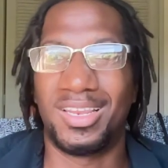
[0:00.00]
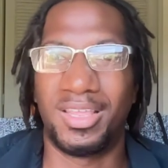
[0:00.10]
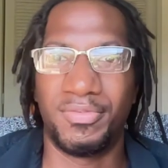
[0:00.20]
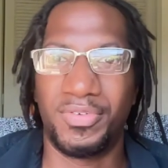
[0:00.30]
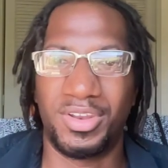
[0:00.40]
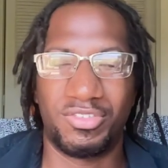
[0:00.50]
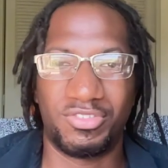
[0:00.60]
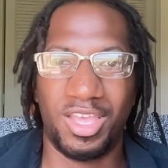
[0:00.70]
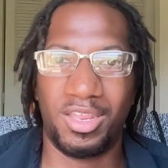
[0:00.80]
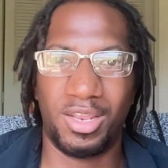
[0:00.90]
live in a
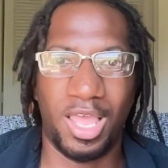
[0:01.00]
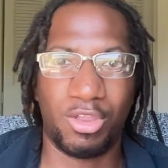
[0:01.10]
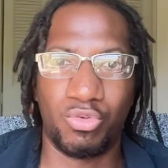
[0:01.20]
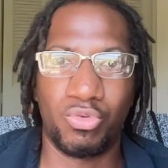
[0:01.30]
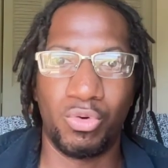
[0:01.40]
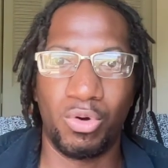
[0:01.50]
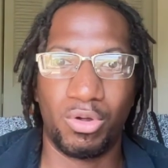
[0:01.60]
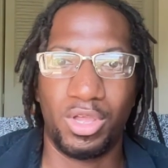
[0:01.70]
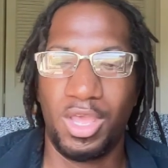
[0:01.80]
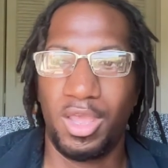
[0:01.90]
state like New York